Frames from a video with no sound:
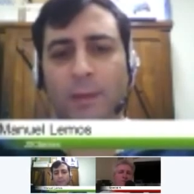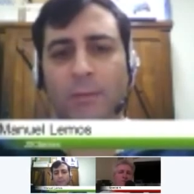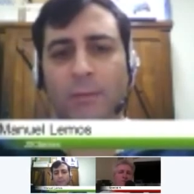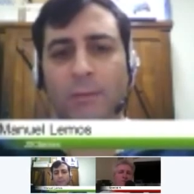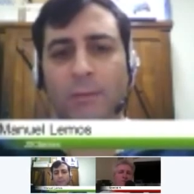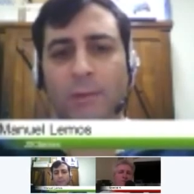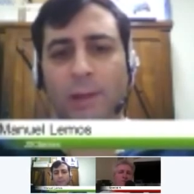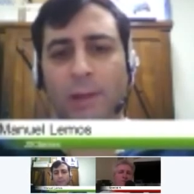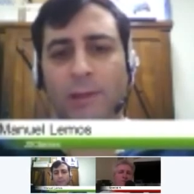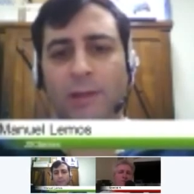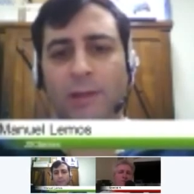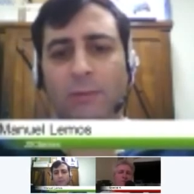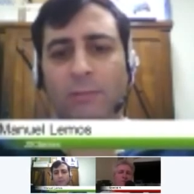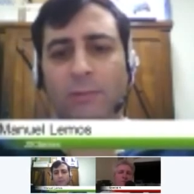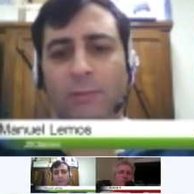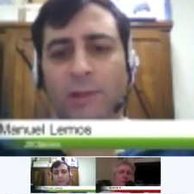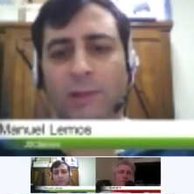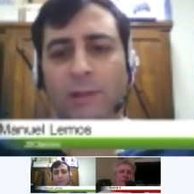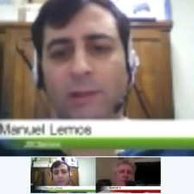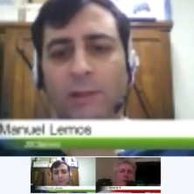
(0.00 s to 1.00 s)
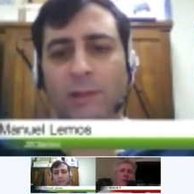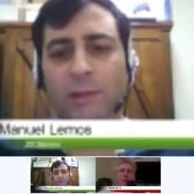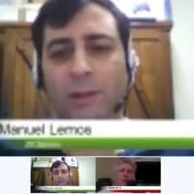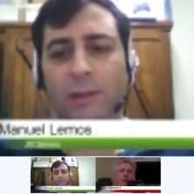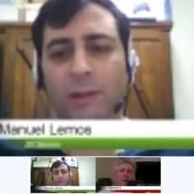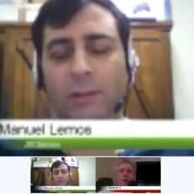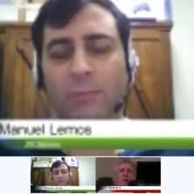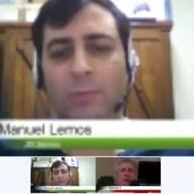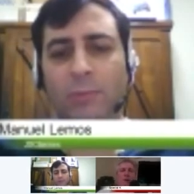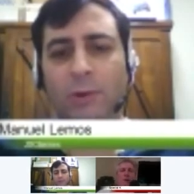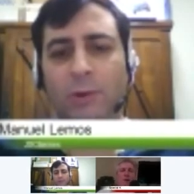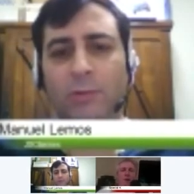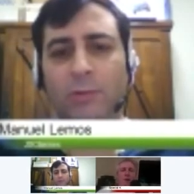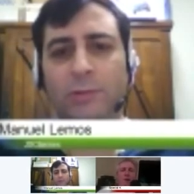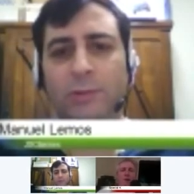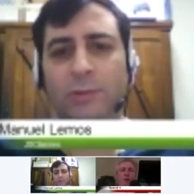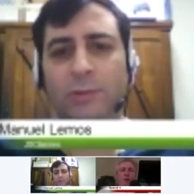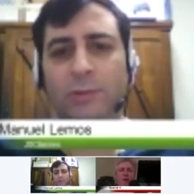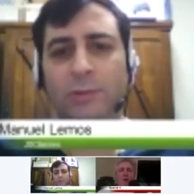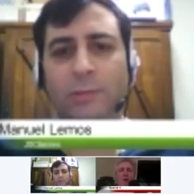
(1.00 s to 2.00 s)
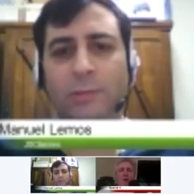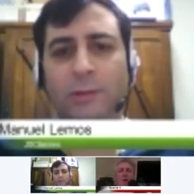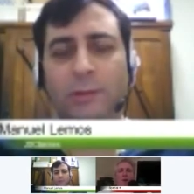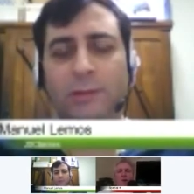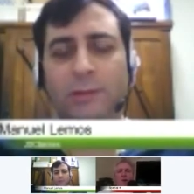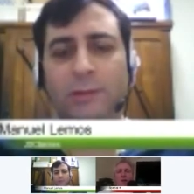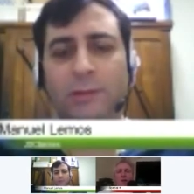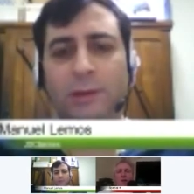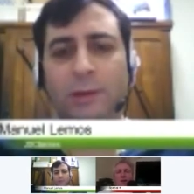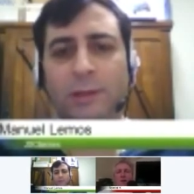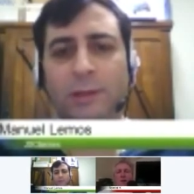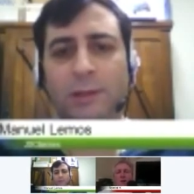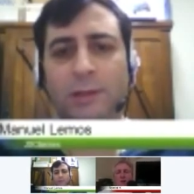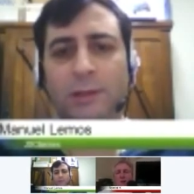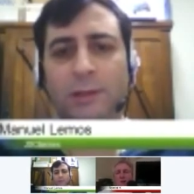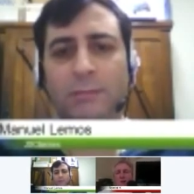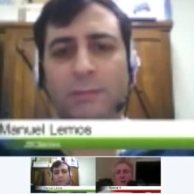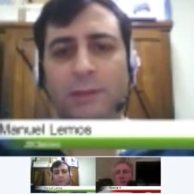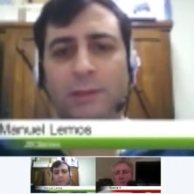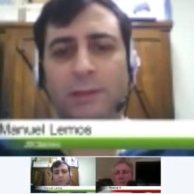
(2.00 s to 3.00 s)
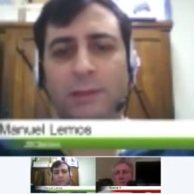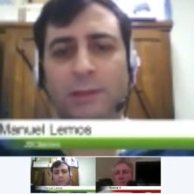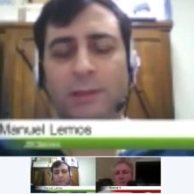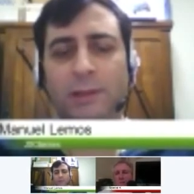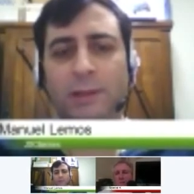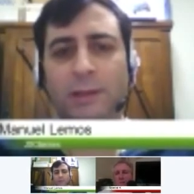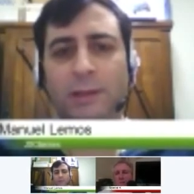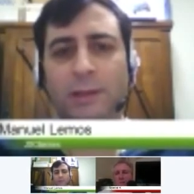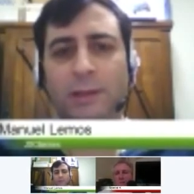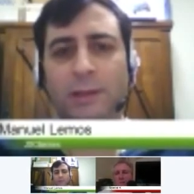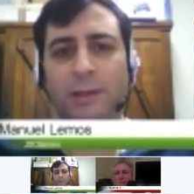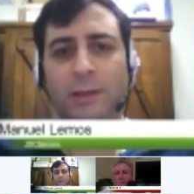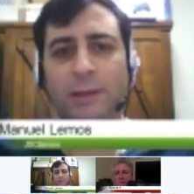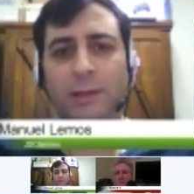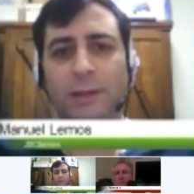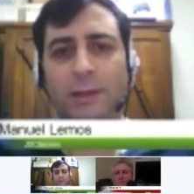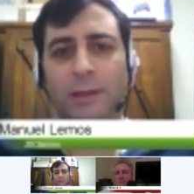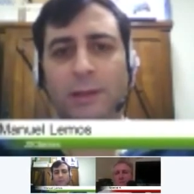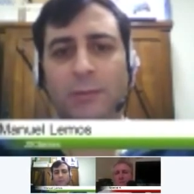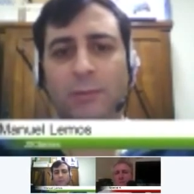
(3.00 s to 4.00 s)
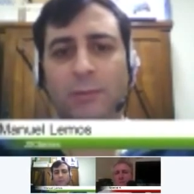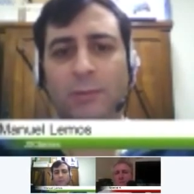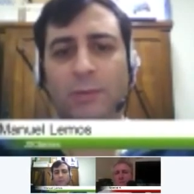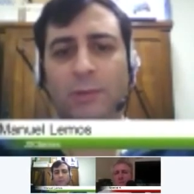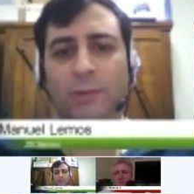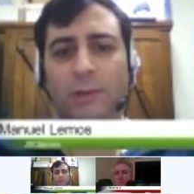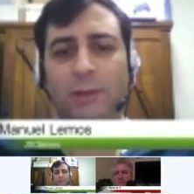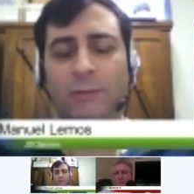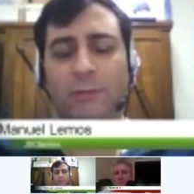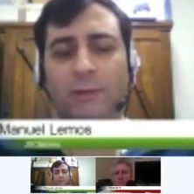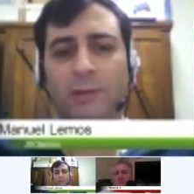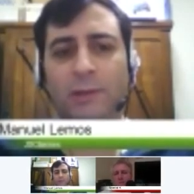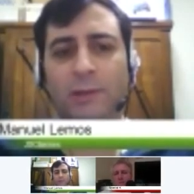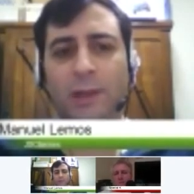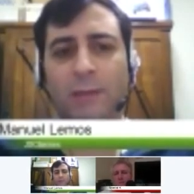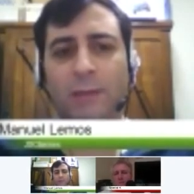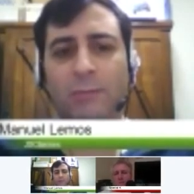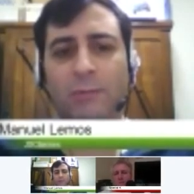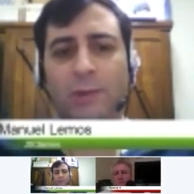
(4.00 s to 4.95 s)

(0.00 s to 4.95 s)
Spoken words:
Well, there will be a lot more to say about this article, but we don't have the time.